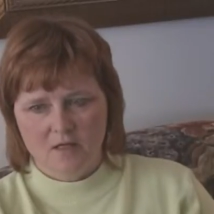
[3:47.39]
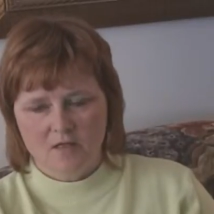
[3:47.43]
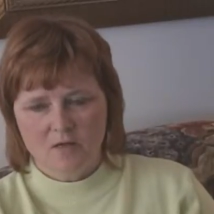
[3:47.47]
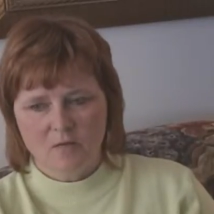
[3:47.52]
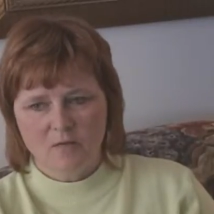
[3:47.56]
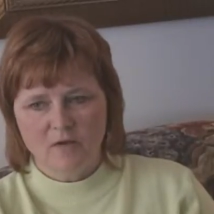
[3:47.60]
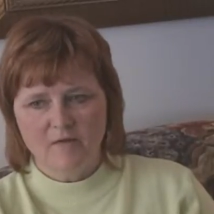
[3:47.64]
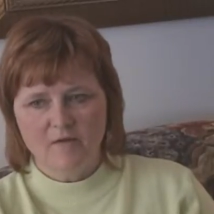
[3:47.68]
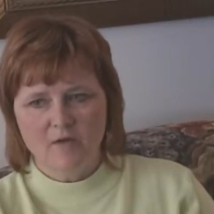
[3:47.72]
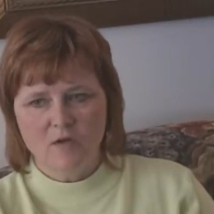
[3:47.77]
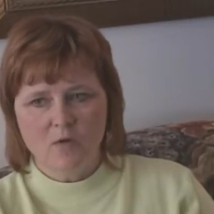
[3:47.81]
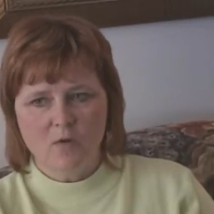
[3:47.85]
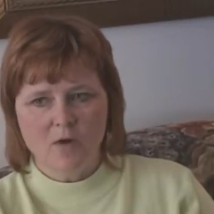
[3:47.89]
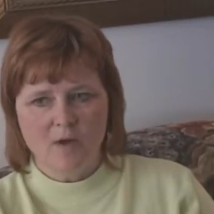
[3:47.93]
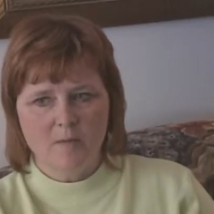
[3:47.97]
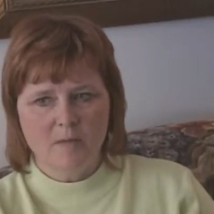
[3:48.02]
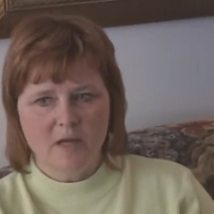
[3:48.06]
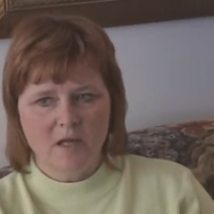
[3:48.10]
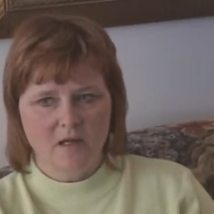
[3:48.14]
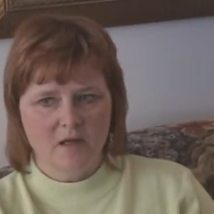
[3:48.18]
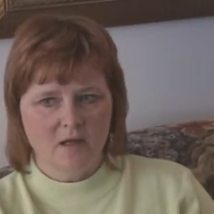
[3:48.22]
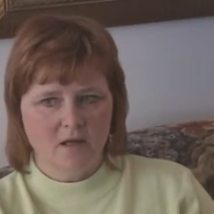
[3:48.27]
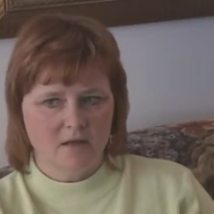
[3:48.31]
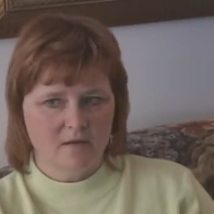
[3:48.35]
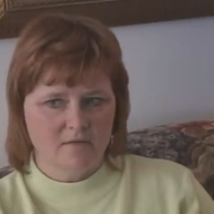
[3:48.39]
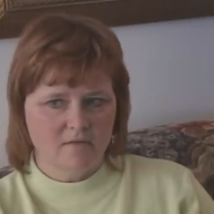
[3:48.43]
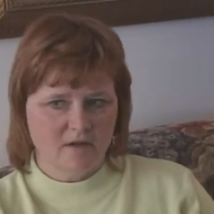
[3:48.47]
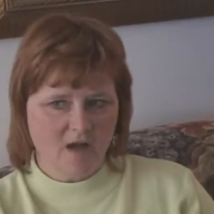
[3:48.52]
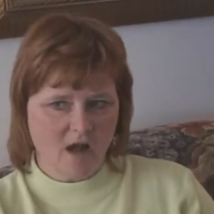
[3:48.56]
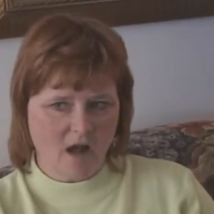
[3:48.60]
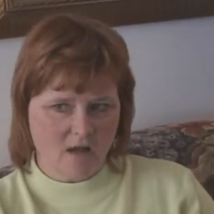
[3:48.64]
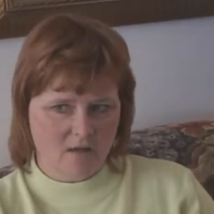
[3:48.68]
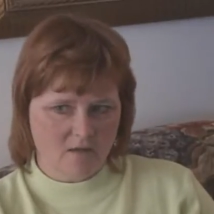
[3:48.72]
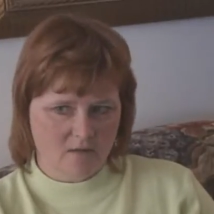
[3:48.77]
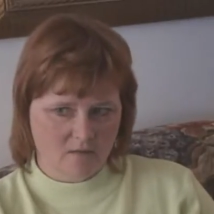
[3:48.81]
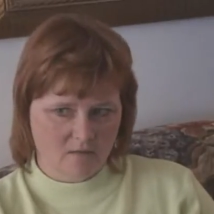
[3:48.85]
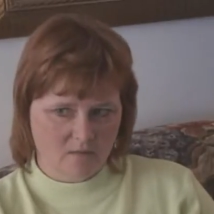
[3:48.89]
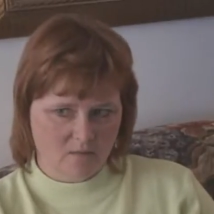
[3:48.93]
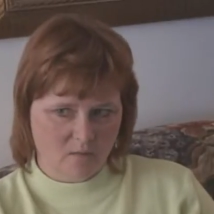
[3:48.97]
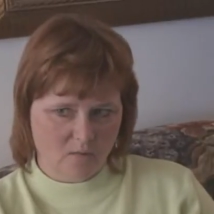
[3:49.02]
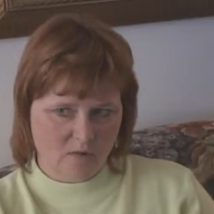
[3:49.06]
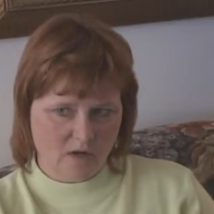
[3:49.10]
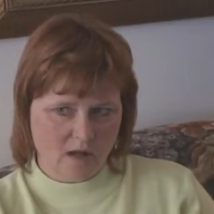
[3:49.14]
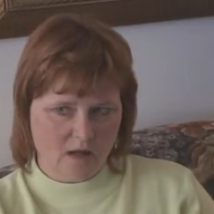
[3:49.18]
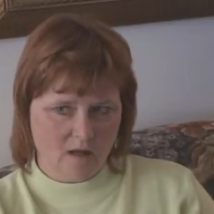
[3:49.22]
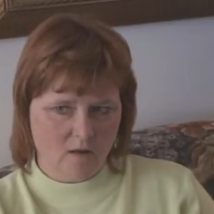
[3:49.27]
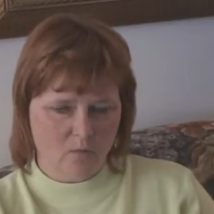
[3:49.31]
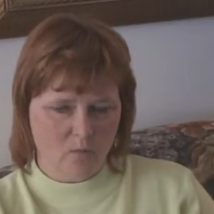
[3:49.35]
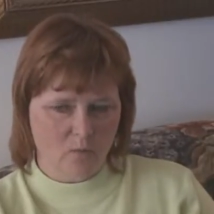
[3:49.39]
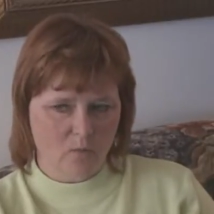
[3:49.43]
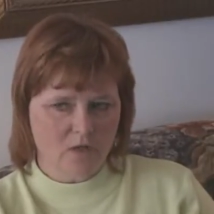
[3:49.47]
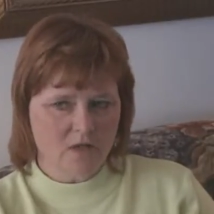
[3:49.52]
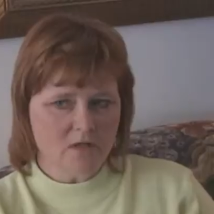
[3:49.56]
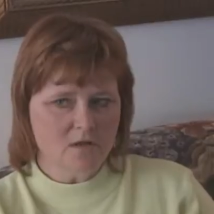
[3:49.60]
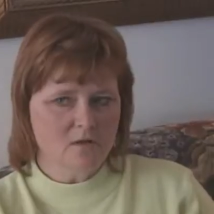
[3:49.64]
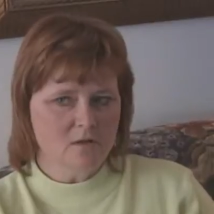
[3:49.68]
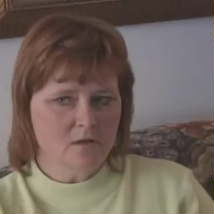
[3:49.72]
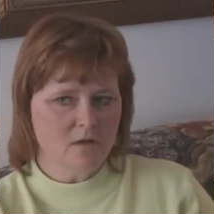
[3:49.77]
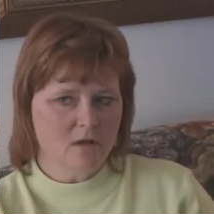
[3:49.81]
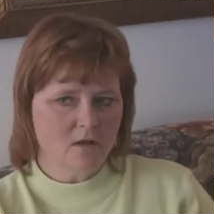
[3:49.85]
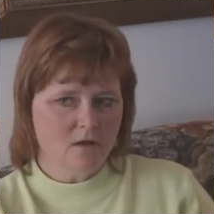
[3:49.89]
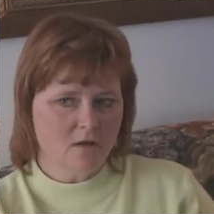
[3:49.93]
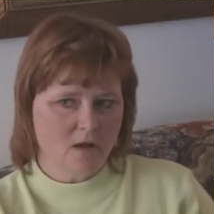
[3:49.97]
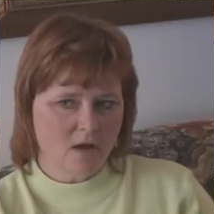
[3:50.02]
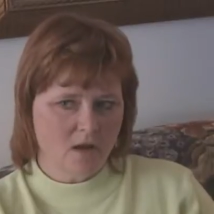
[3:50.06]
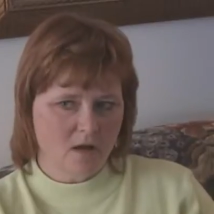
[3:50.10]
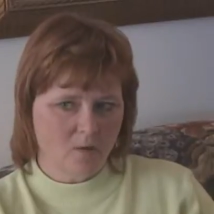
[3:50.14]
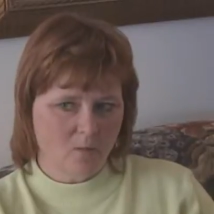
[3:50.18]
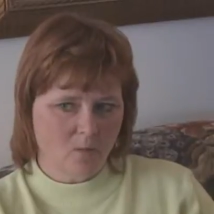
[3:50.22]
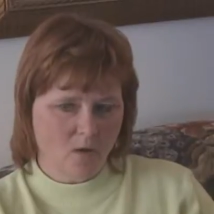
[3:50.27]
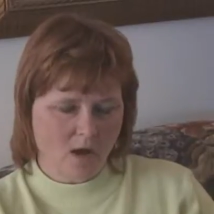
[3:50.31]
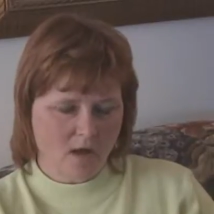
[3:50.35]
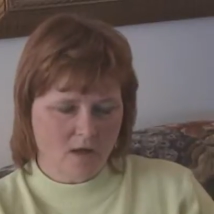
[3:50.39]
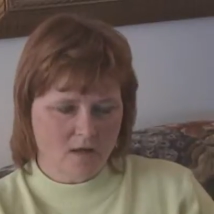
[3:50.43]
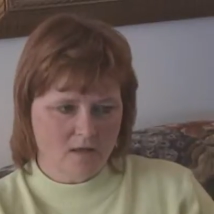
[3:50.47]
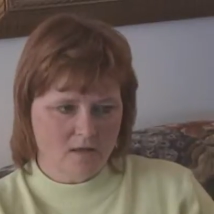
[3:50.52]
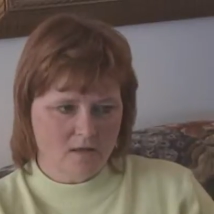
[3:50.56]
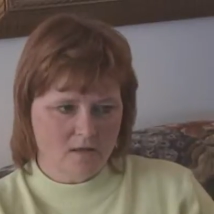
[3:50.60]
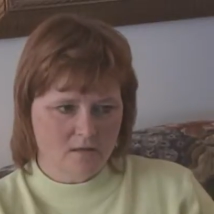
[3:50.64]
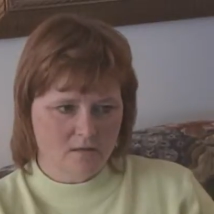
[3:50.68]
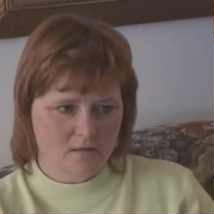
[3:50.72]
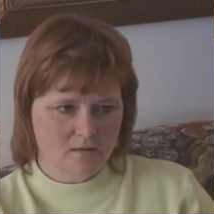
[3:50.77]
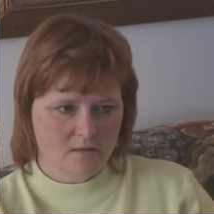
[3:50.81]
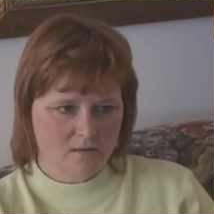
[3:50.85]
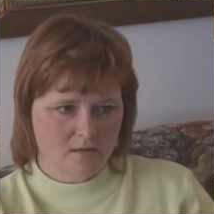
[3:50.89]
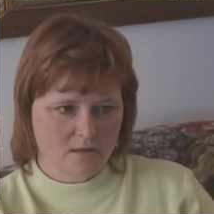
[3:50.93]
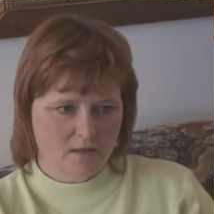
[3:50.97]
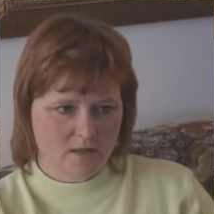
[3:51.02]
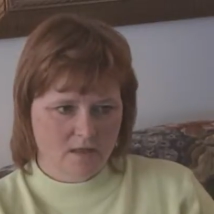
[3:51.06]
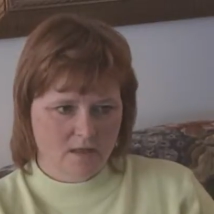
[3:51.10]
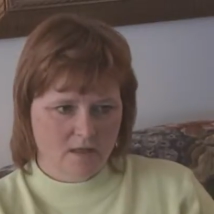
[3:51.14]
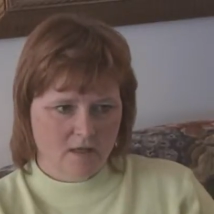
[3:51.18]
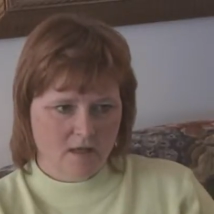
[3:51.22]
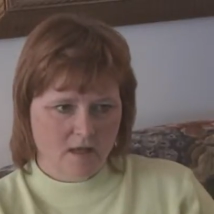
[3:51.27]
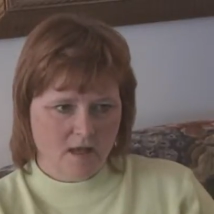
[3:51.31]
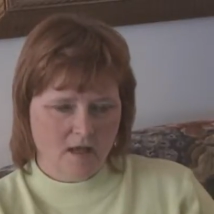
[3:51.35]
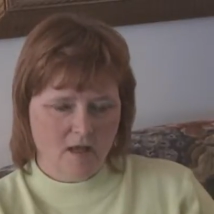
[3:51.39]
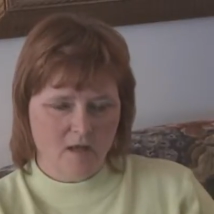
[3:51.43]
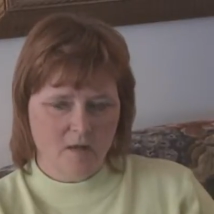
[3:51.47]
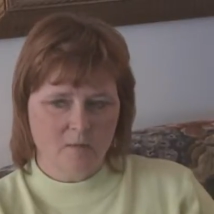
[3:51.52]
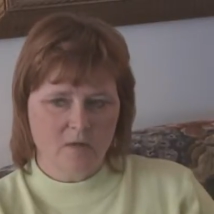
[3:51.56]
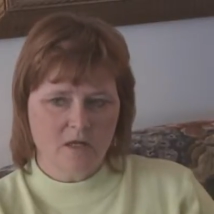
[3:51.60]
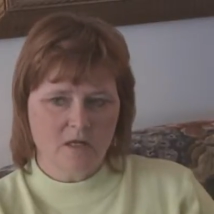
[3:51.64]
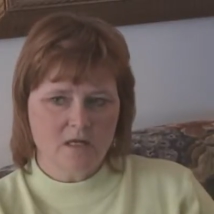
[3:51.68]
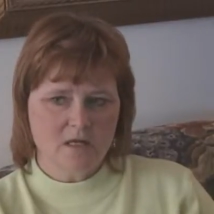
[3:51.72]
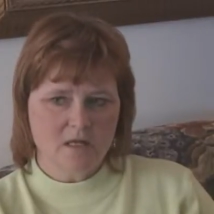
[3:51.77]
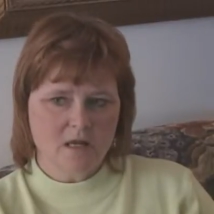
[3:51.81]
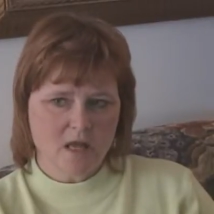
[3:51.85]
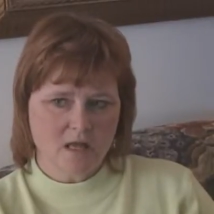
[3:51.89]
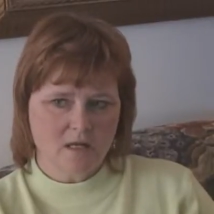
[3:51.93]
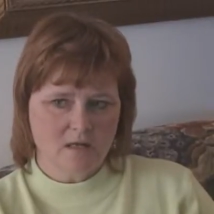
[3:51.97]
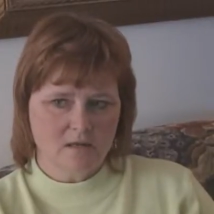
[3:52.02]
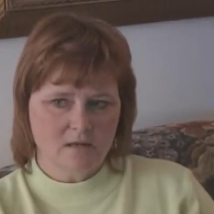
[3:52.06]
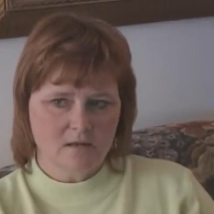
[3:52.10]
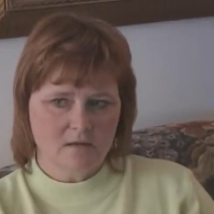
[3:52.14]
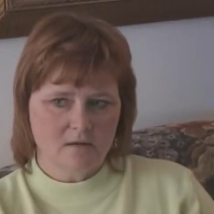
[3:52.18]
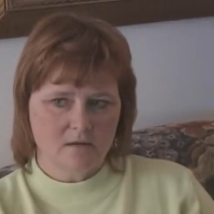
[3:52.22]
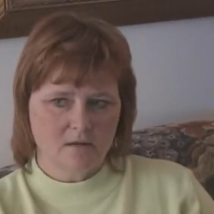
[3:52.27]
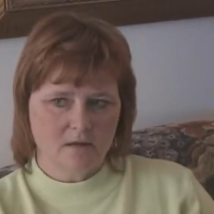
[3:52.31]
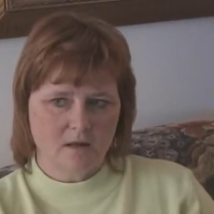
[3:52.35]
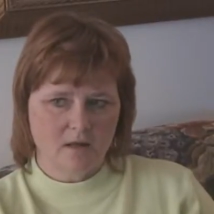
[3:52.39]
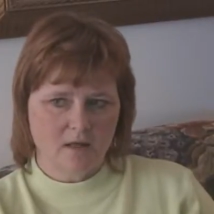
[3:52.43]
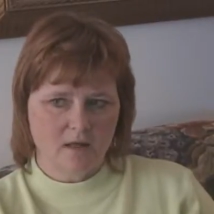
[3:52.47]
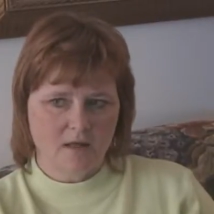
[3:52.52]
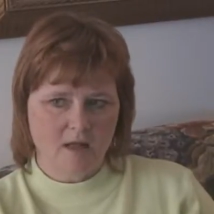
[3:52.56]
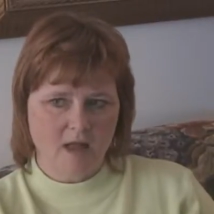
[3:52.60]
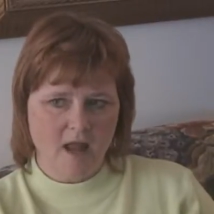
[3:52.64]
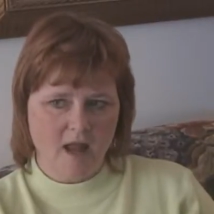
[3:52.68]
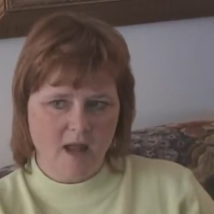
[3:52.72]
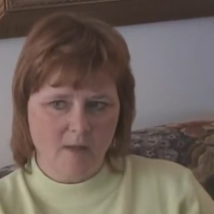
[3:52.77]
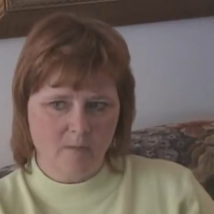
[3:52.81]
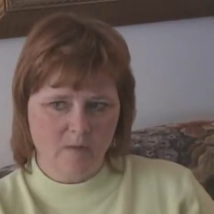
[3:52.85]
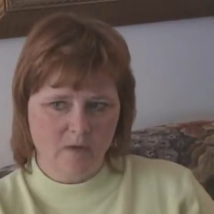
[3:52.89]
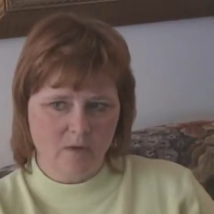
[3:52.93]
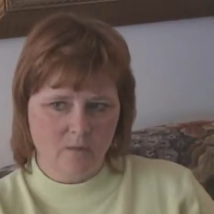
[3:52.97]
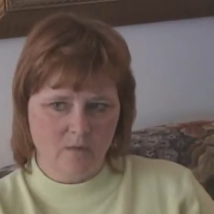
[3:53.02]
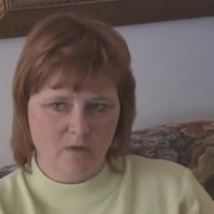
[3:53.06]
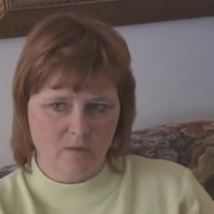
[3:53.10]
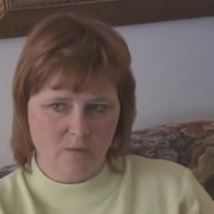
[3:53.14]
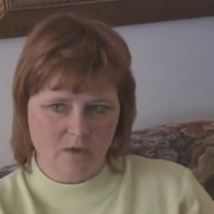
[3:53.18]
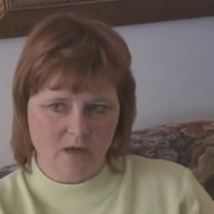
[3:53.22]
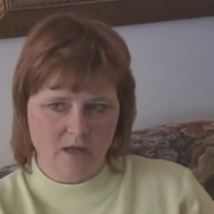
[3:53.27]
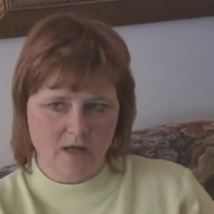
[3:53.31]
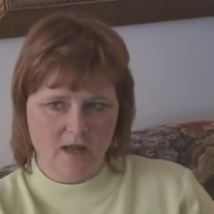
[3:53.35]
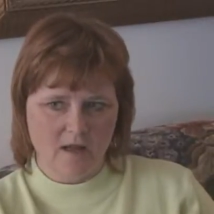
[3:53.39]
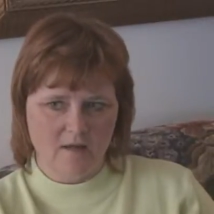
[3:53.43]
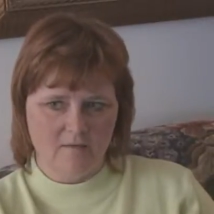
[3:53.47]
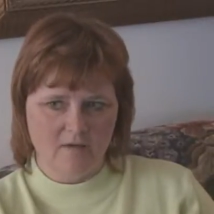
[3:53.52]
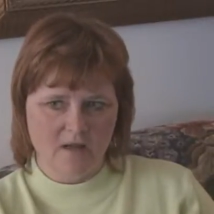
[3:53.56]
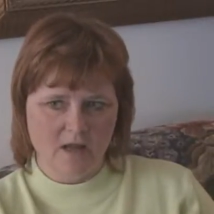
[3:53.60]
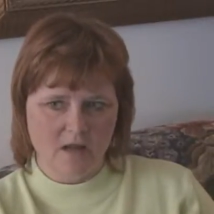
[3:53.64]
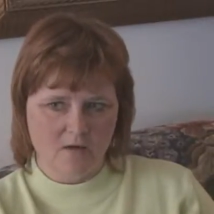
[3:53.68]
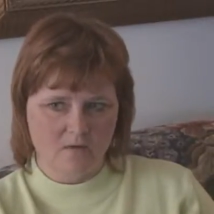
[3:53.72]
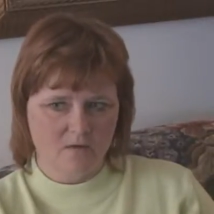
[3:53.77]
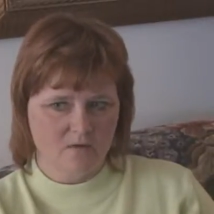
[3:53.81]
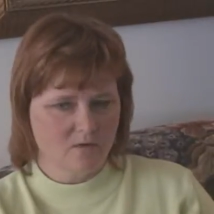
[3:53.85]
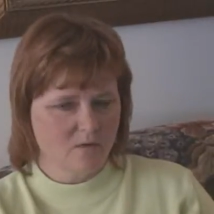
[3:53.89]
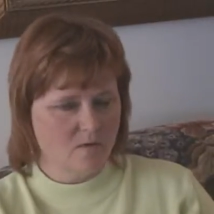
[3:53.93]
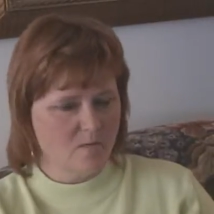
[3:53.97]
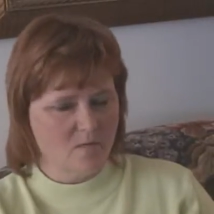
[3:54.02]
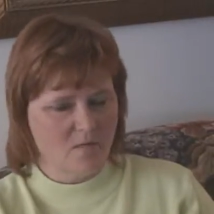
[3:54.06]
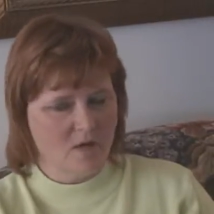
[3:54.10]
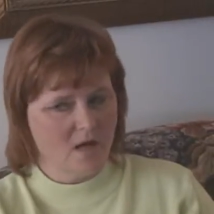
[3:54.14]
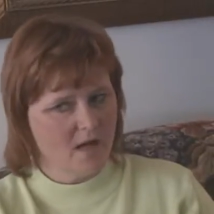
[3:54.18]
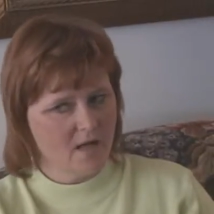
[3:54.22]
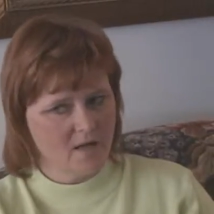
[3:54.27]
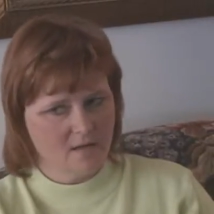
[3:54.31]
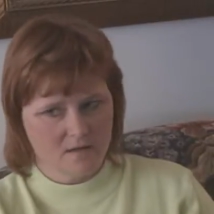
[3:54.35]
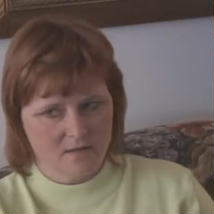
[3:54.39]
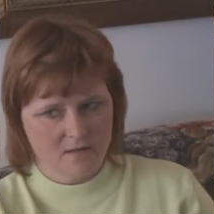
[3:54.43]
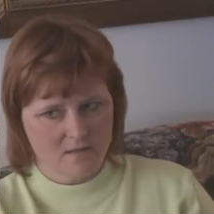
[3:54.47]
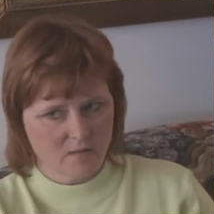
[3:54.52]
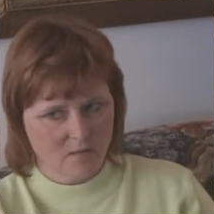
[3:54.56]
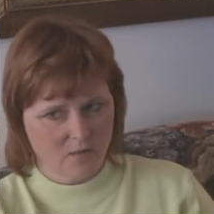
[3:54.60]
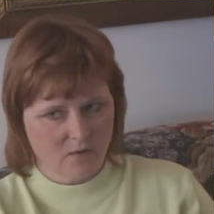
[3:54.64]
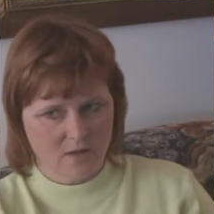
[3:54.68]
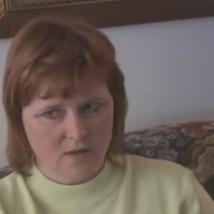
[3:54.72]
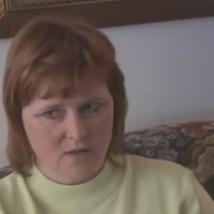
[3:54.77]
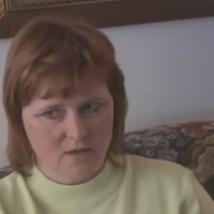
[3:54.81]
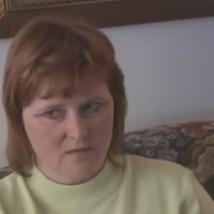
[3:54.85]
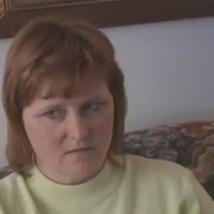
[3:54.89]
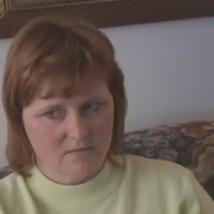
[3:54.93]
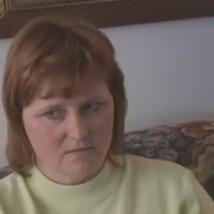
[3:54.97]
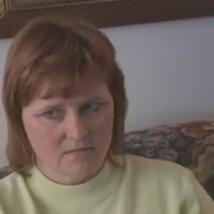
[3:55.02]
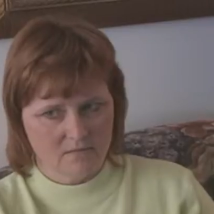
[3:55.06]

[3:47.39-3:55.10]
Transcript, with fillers: So even though I may not have gotten what I originally thought I wanted, I am content and happy with what I have now, so I'm not disappointed.